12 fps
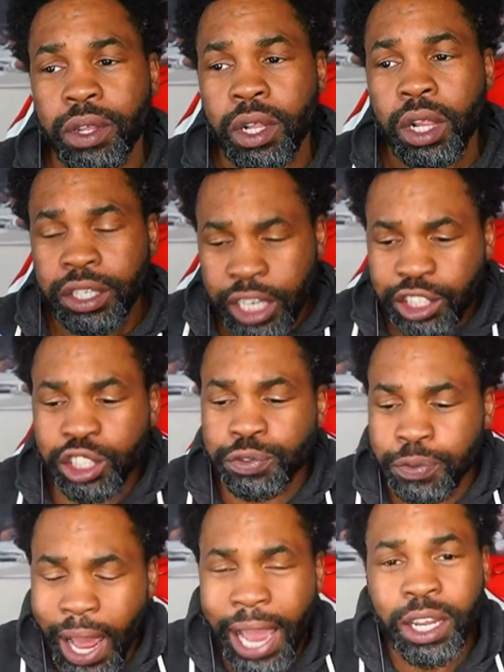This was
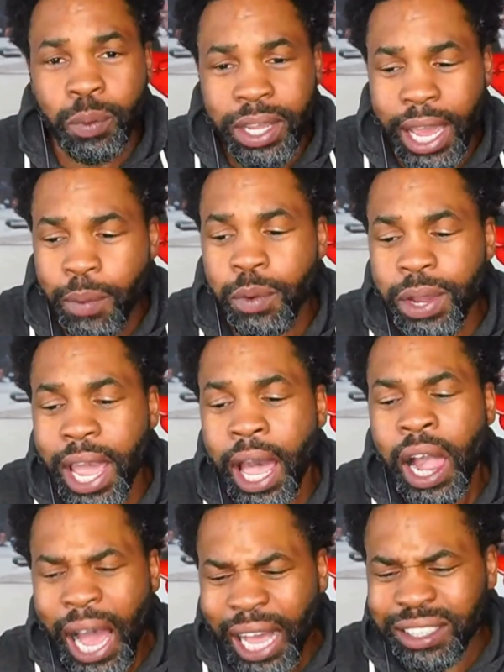Friday. I
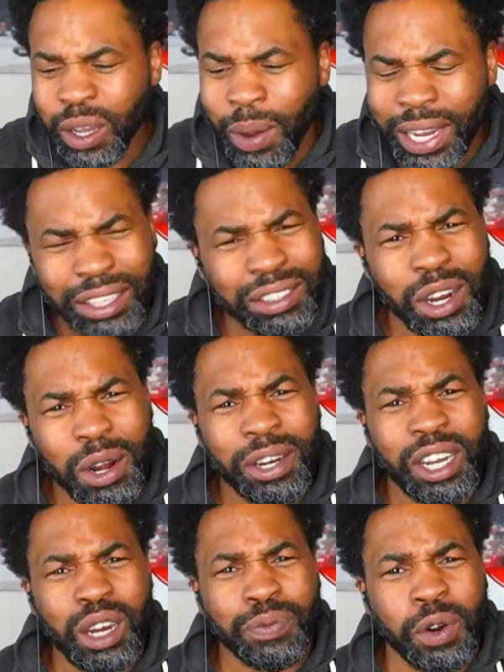said, where this term
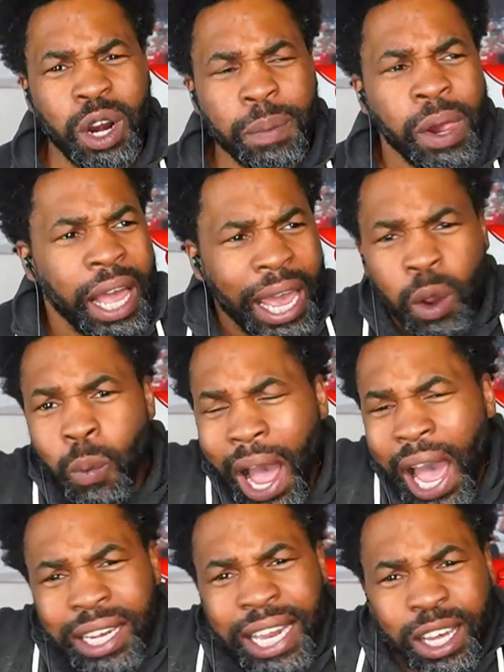come from? And why
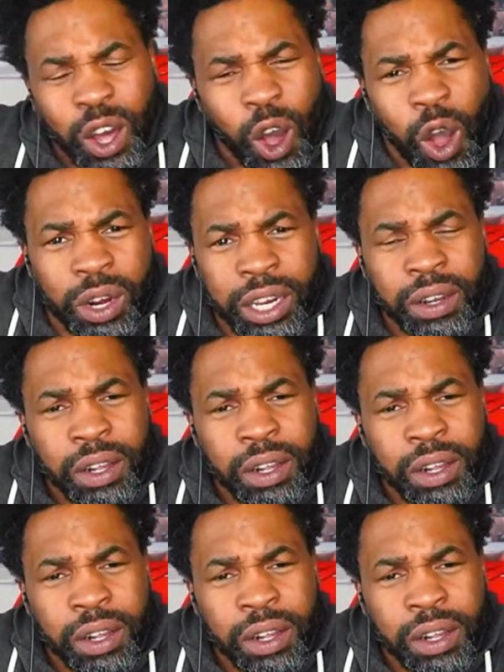are they calling